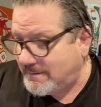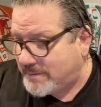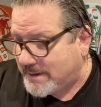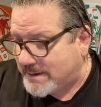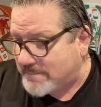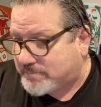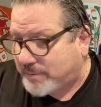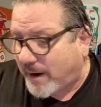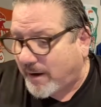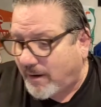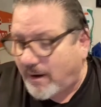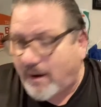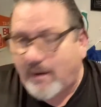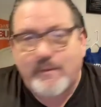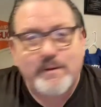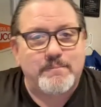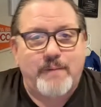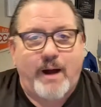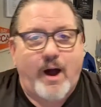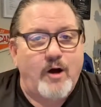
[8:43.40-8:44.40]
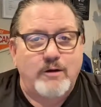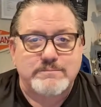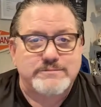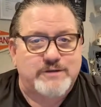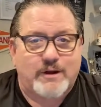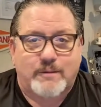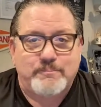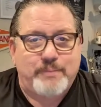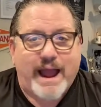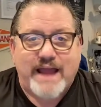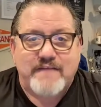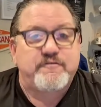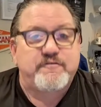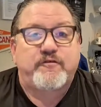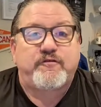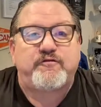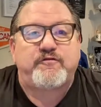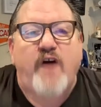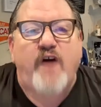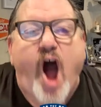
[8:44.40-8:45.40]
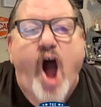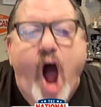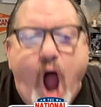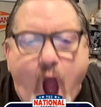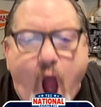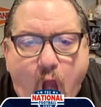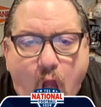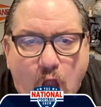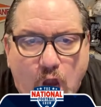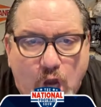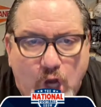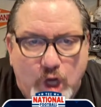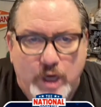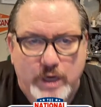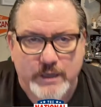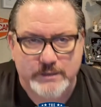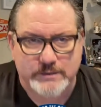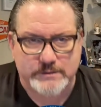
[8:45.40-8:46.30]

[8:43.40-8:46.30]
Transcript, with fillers: I mean, Burrow and Mahomes are by far